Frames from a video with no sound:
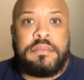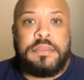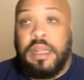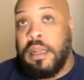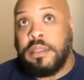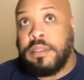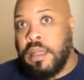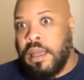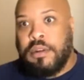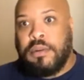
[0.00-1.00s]
And it's
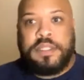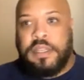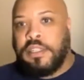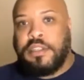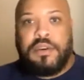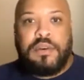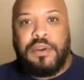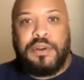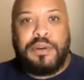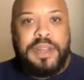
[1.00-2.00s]
not no recession going
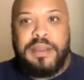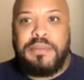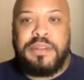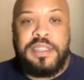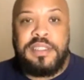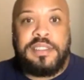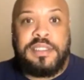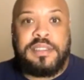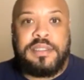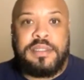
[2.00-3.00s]
on in my neighborhood. It's
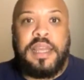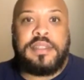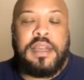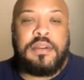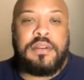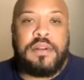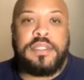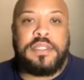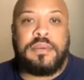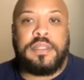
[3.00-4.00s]
just that's how
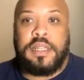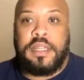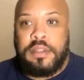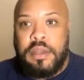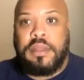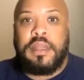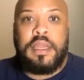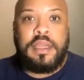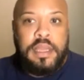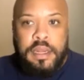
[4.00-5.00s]
crazy it was. And they thought they
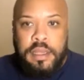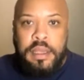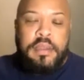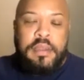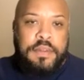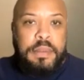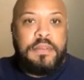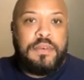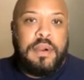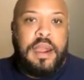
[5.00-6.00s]
can get it, flip
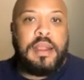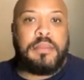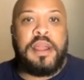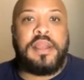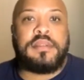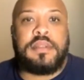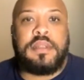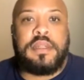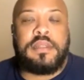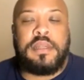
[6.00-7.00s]
it for a higher price,
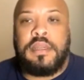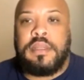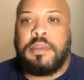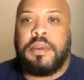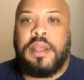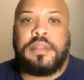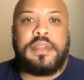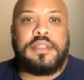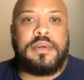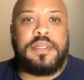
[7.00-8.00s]
and then the price
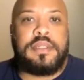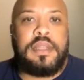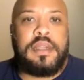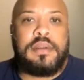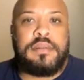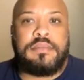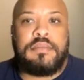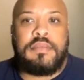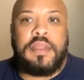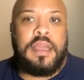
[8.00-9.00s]
actually wasn't there.
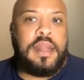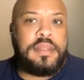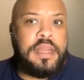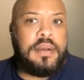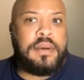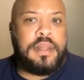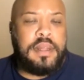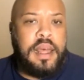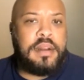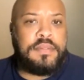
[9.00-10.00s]
And that's how a
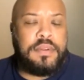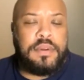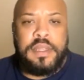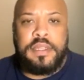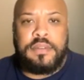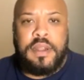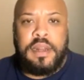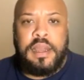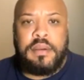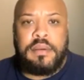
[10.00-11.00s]
lot of Florida is
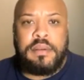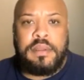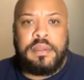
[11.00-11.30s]
right now